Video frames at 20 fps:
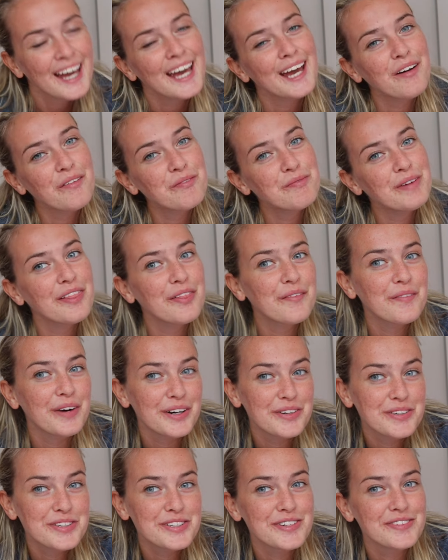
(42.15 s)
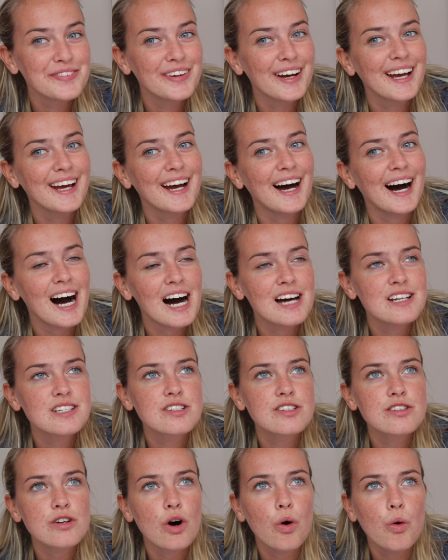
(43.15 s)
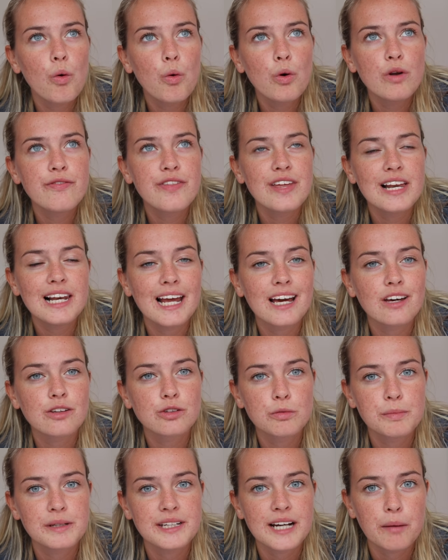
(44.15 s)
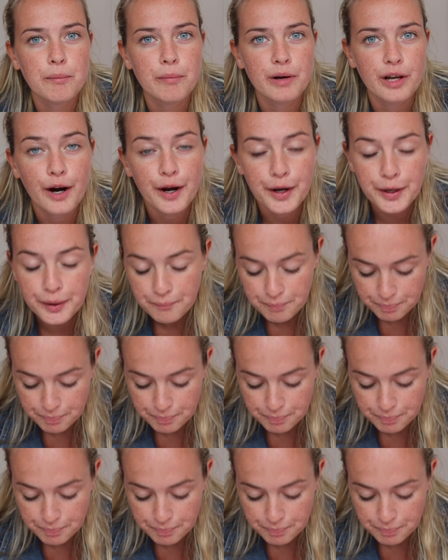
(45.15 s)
It would mean the world to me, and all of the links will be down below.